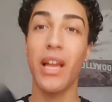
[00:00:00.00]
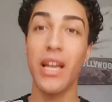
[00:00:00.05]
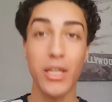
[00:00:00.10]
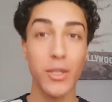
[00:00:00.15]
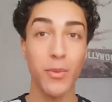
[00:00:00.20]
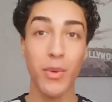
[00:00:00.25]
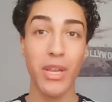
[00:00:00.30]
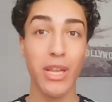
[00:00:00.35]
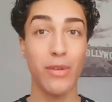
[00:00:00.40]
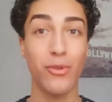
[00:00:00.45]

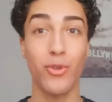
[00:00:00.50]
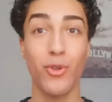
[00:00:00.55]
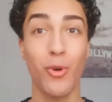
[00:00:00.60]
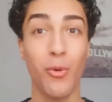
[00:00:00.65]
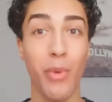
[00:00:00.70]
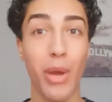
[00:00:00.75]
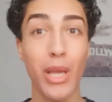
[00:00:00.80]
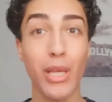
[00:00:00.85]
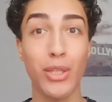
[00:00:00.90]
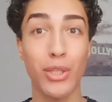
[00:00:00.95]
As we know,
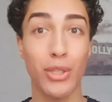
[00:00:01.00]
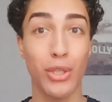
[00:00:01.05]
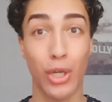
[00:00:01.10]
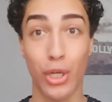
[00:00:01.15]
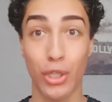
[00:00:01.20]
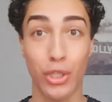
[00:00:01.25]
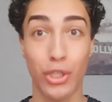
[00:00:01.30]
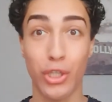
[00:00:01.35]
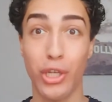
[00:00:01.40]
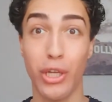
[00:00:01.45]
Sorbet is
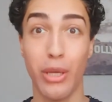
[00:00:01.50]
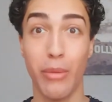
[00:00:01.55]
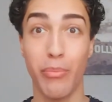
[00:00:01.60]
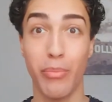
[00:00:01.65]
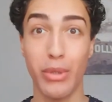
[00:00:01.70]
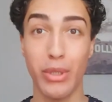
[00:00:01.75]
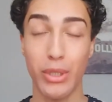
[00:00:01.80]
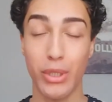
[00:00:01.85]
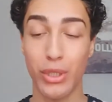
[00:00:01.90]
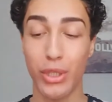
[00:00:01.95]
not cheap,
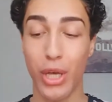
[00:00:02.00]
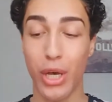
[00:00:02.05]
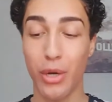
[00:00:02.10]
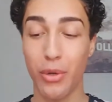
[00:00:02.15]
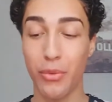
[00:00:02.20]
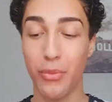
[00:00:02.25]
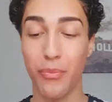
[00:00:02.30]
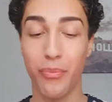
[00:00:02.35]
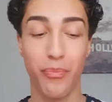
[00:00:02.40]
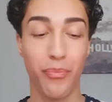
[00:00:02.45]

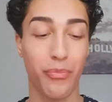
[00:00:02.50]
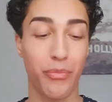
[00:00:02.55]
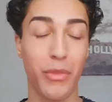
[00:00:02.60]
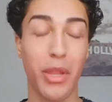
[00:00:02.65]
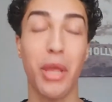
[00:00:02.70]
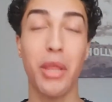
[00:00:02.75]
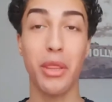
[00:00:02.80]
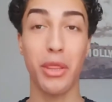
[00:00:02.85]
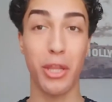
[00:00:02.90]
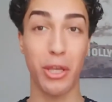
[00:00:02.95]
so
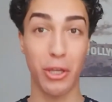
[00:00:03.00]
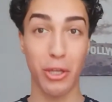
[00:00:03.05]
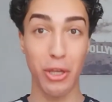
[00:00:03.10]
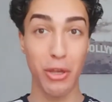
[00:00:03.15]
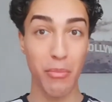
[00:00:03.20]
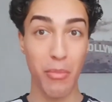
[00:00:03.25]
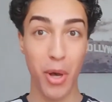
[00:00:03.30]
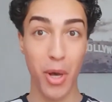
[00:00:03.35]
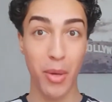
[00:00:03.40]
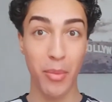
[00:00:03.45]
thank
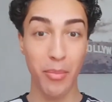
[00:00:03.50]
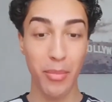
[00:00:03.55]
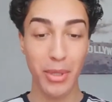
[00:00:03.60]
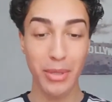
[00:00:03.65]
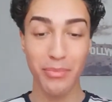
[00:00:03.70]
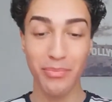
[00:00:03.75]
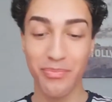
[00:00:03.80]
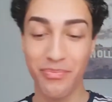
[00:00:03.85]
you, mom.